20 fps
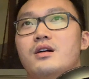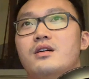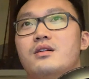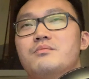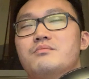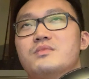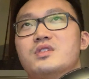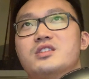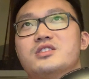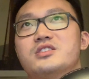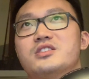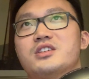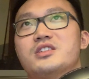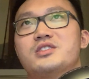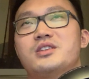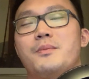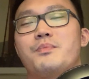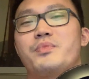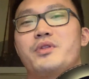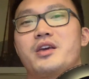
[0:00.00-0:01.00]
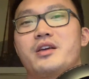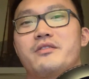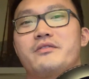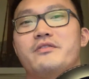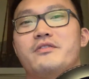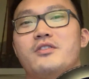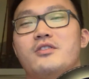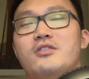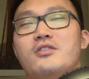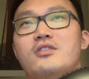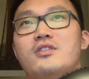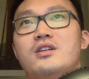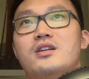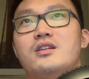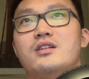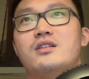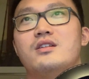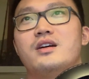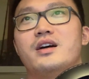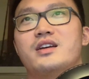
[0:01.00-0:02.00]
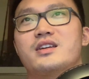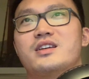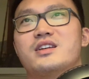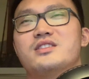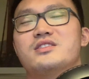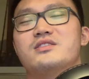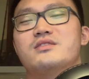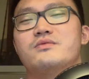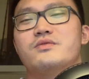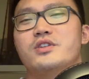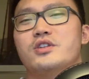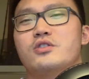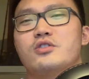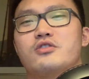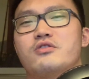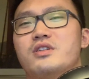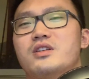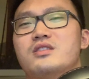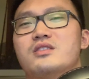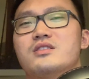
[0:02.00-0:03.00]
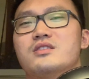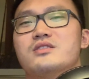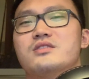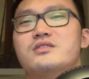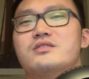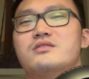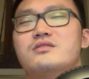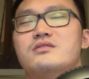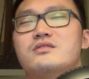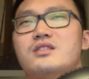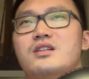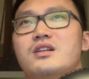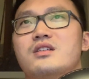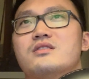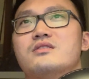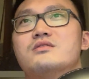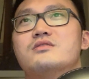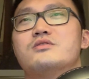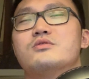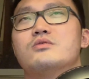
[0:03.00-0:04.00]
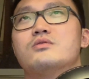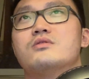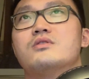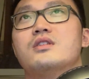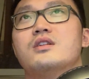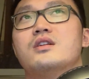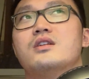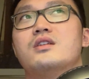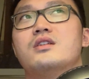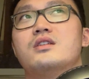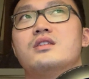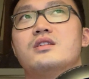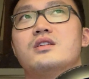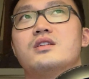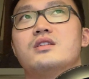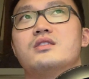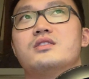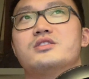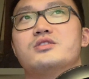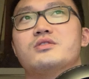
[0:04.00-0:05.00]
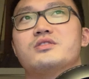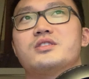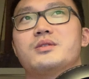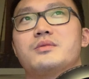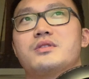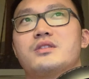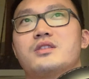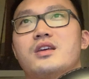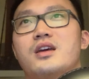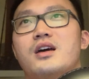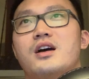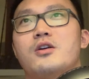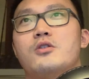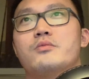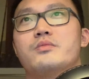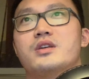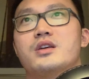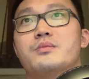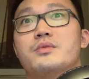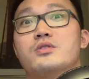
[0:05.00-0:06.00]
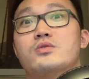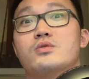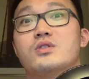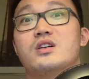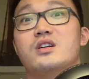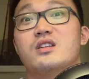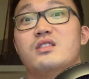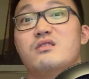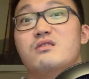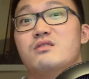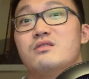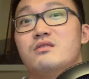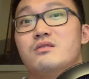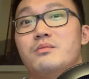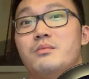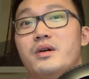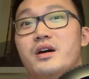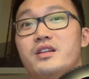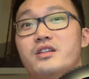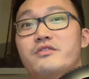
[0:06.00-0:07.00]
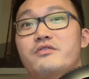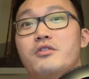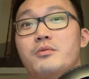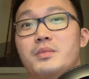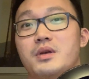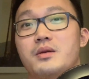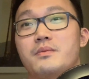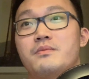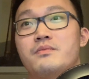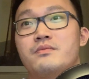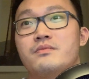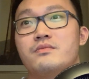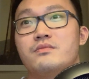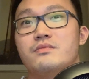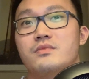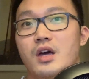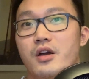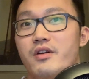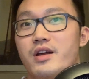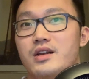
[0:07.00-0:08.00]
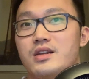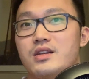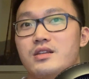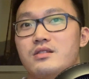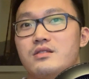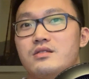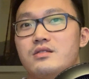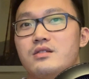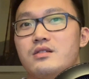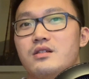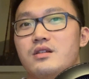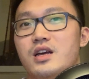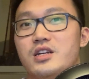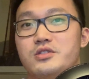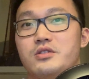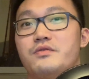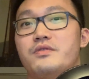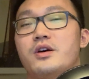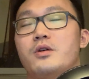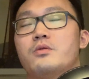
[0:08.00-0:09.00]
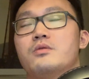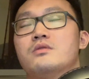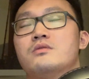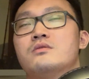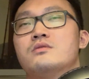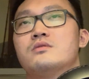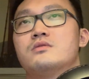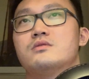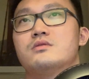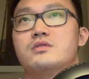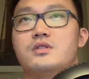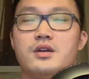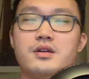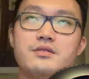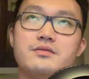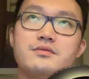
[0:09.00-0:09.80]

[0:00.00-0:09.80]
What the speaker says: it's just something for, I guess, video creators. Yeah, so it's not something that I'll be able to earn money from it directly as of now. Yeah.